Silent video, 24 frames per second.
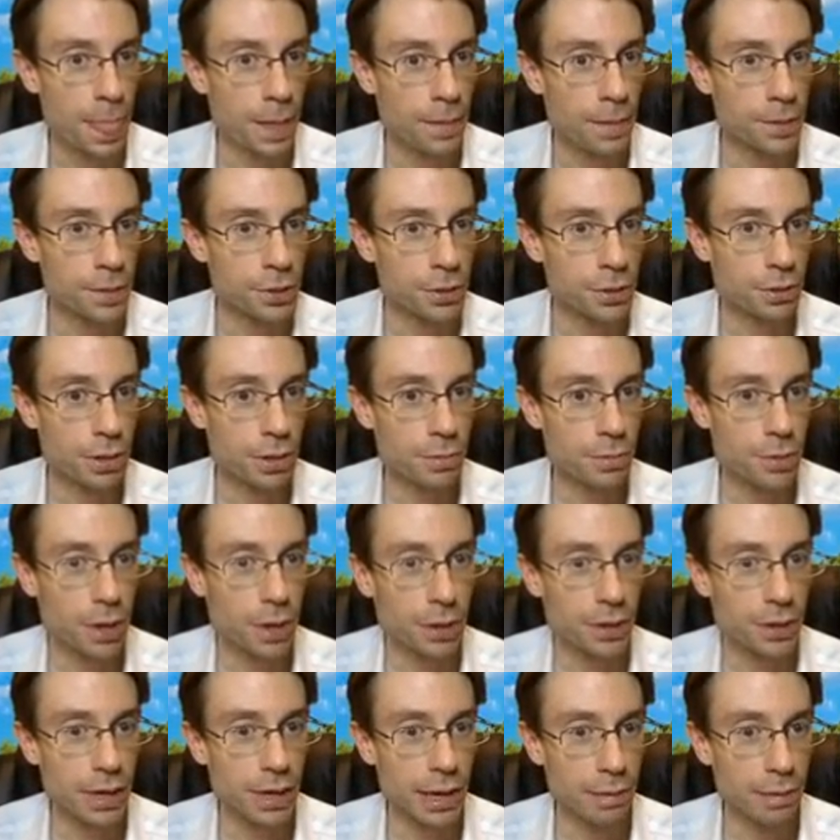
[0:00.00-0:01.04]

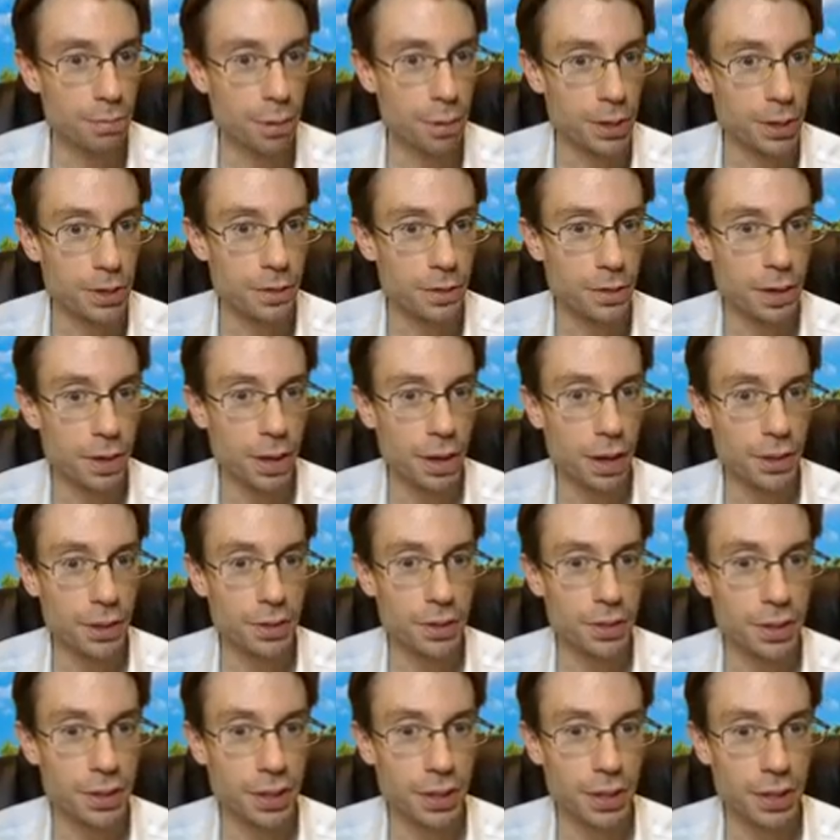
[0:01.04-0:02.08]
StreamYard yet, but you've
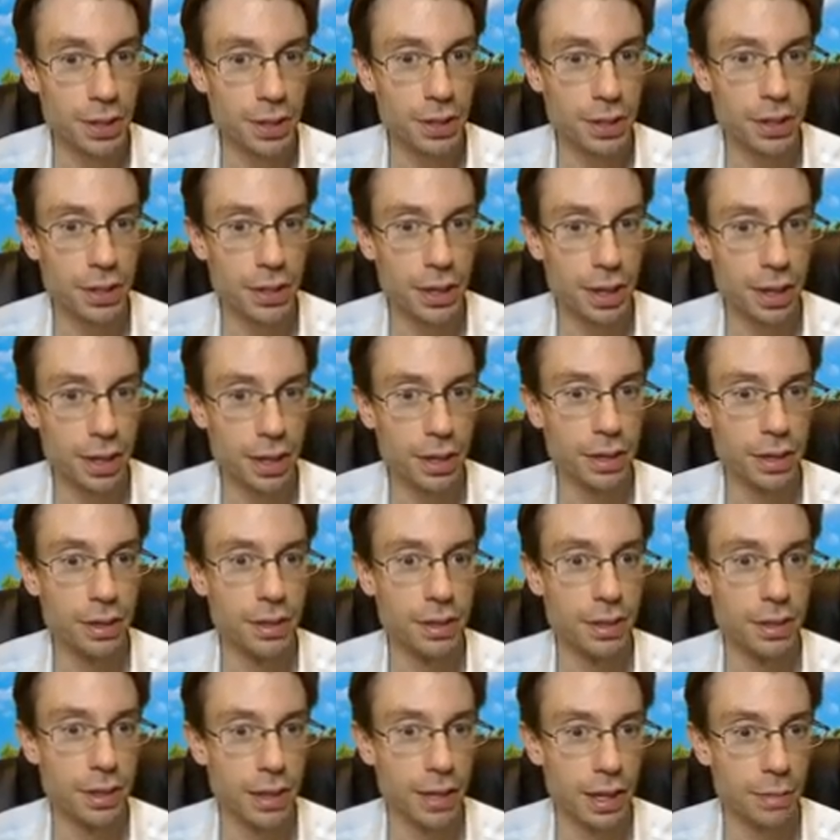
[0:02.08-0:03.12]
got, yeah,
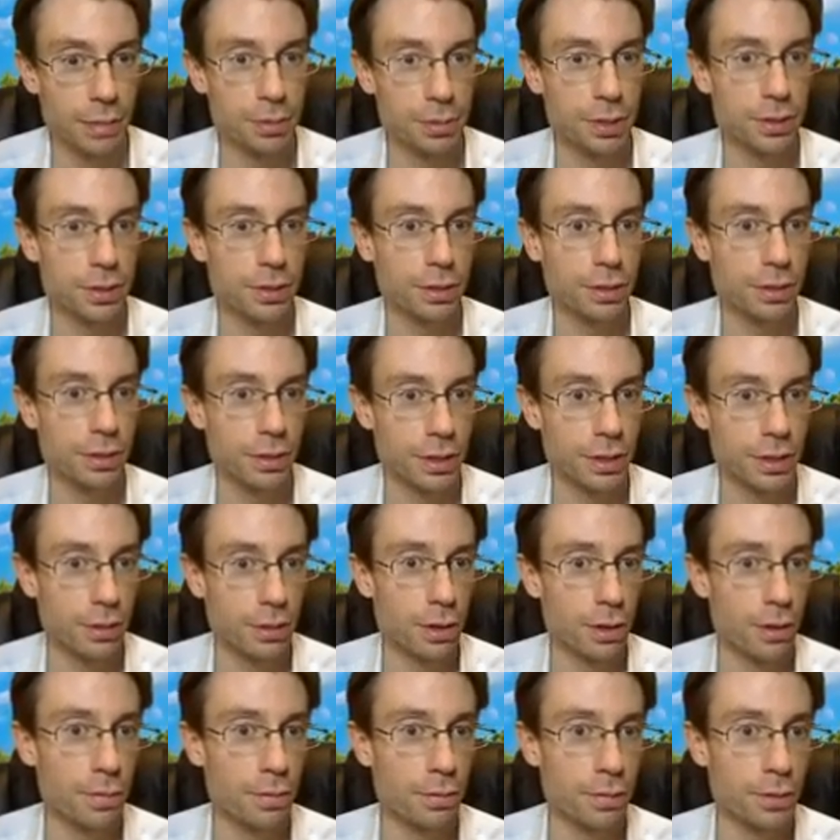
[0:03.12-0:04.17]
absolutely.
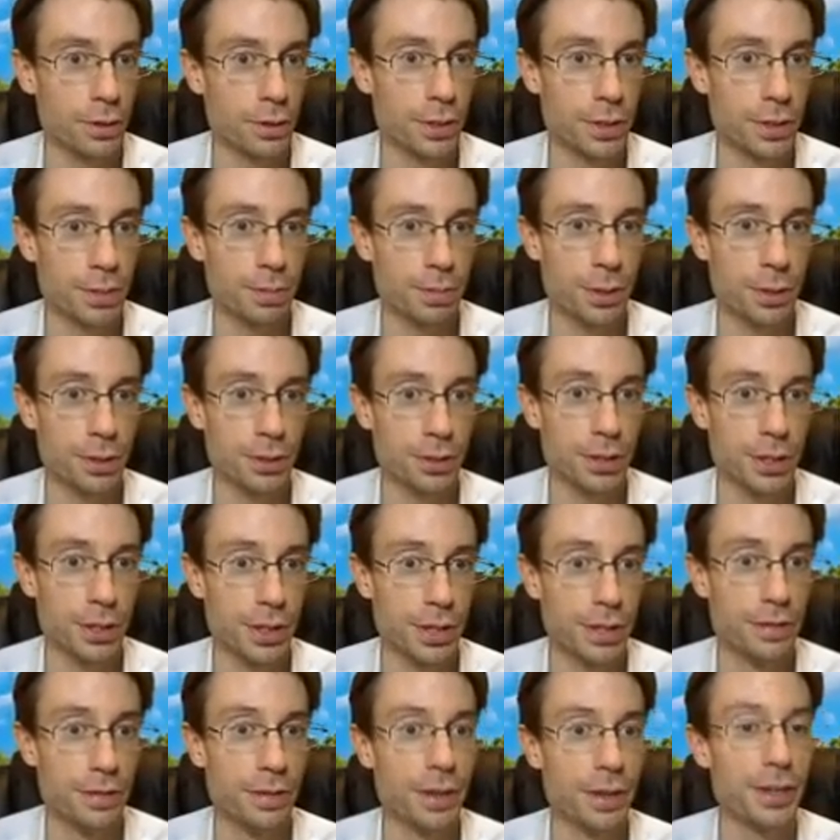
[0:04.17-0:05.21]
Well, hopefully this person
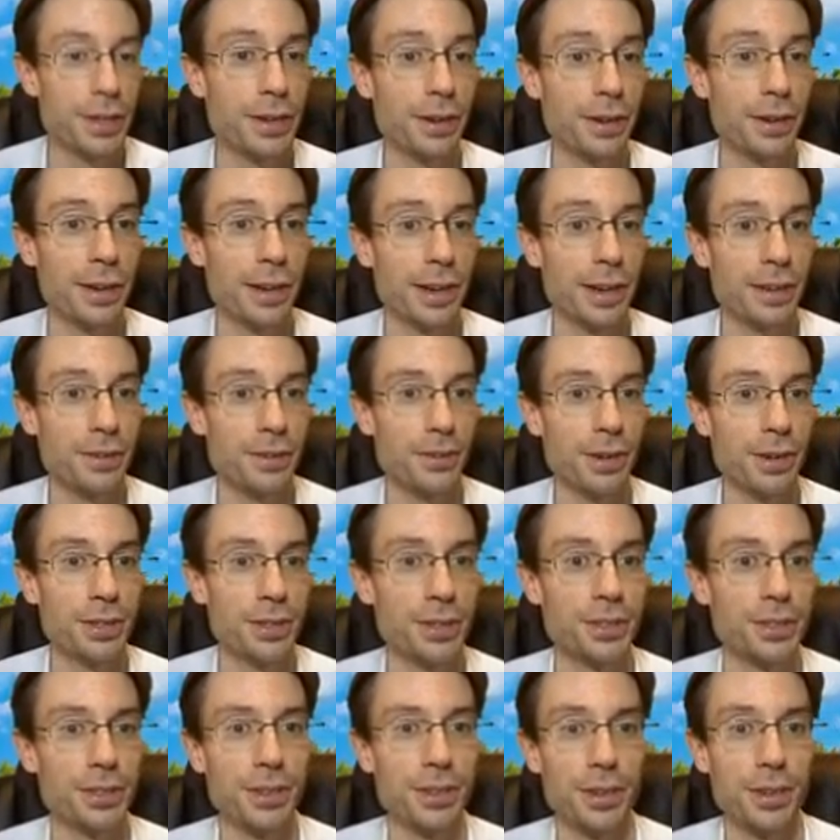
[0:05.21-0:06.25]
can figure out how to
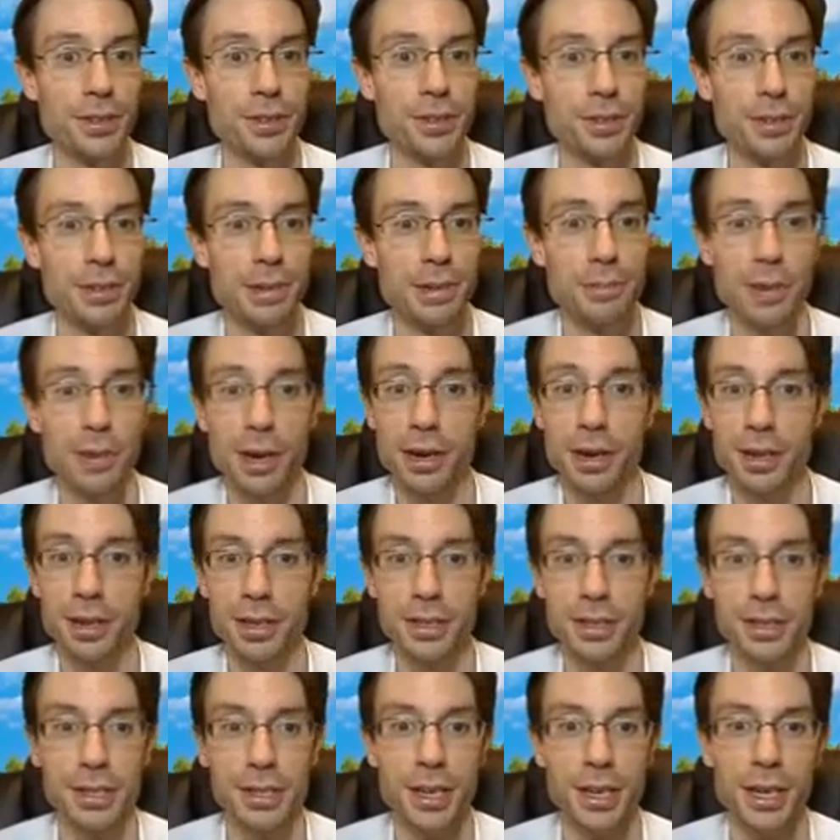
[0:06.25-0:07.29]
register on StreamYard,
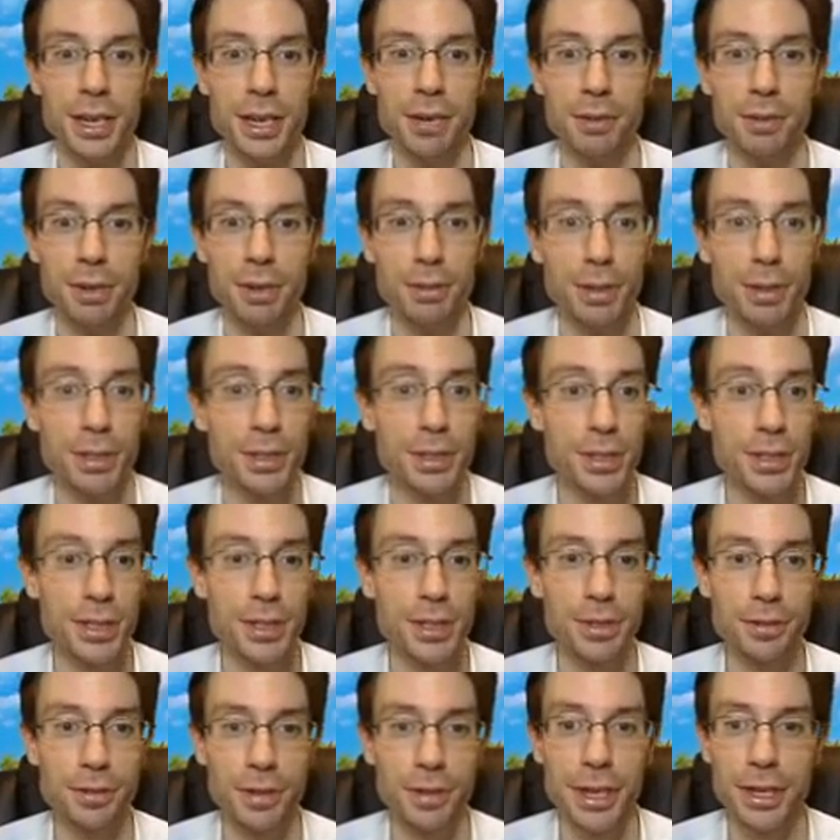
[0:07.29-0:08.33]
because we want to see
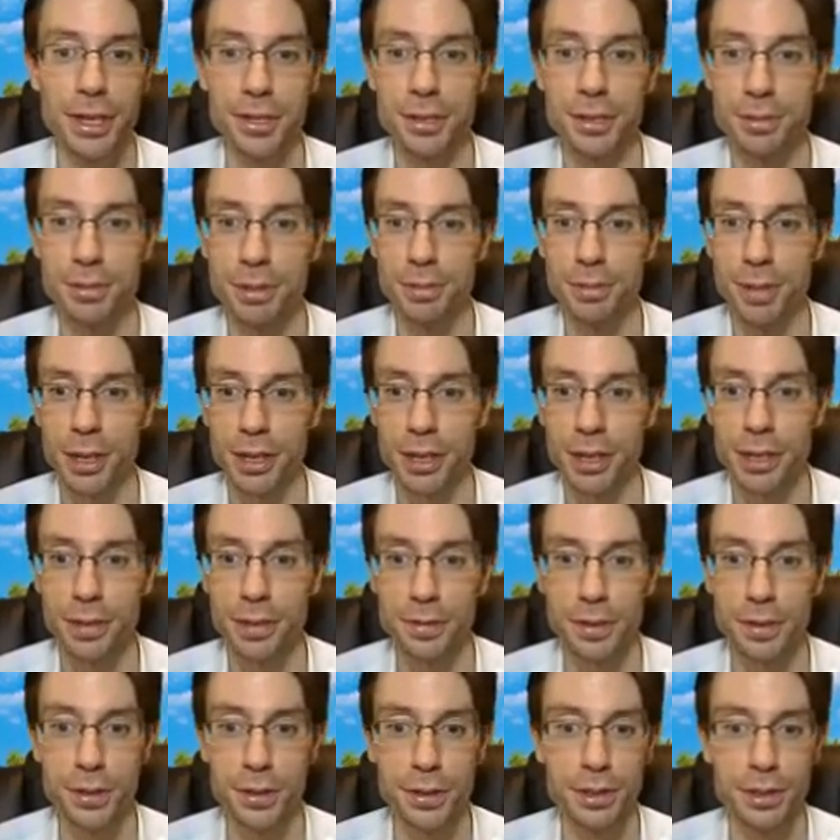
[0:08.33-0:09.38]
your face. We want to
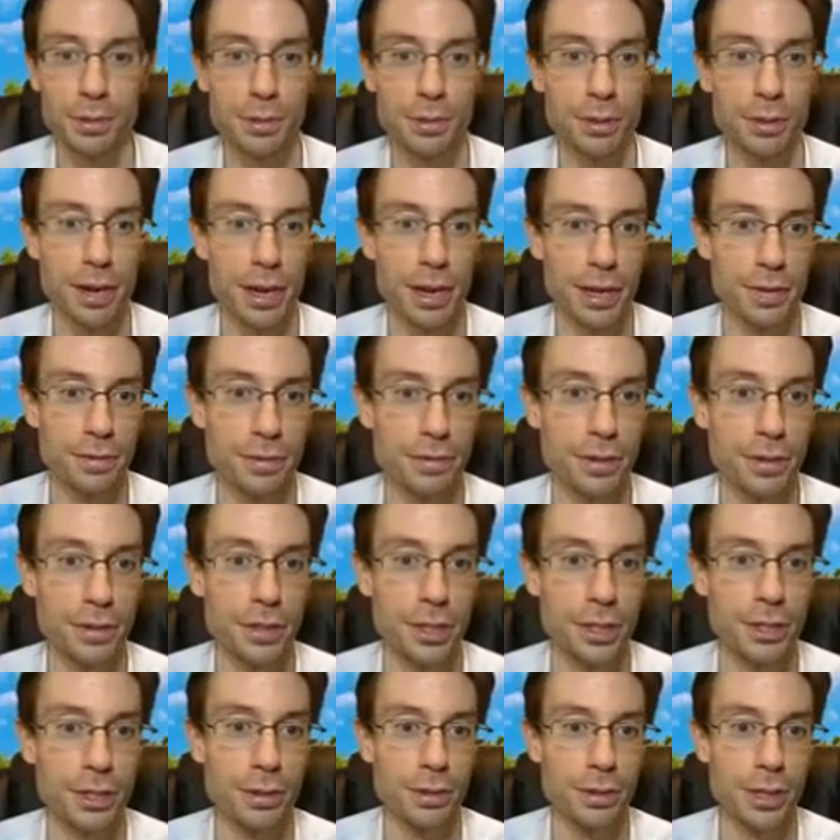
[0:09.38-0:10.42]
give you some credit for
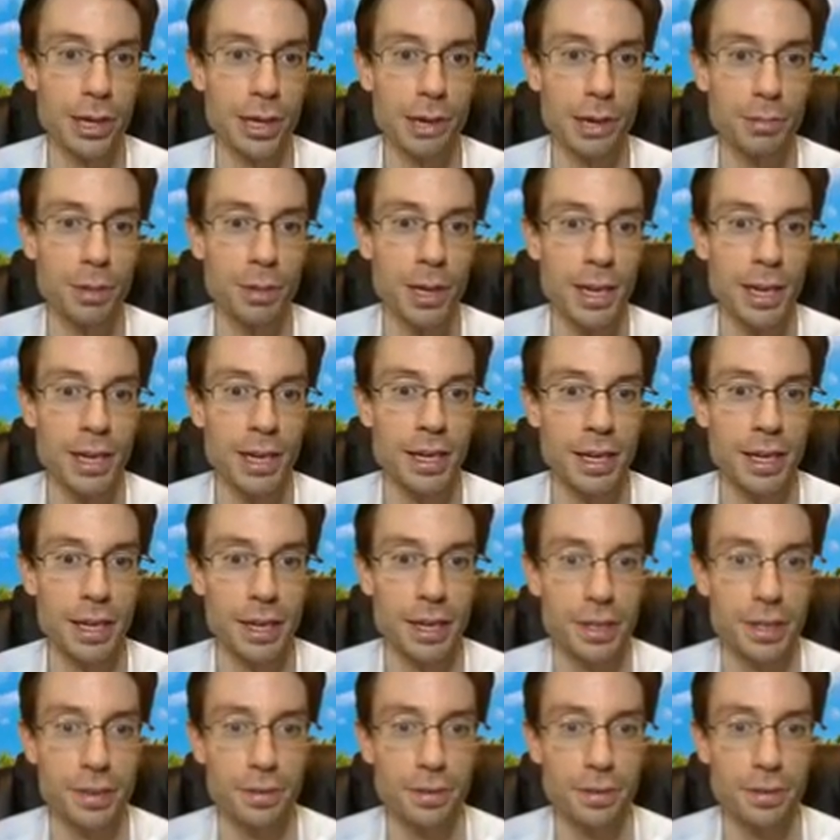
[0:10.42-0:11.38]
showing up, and you've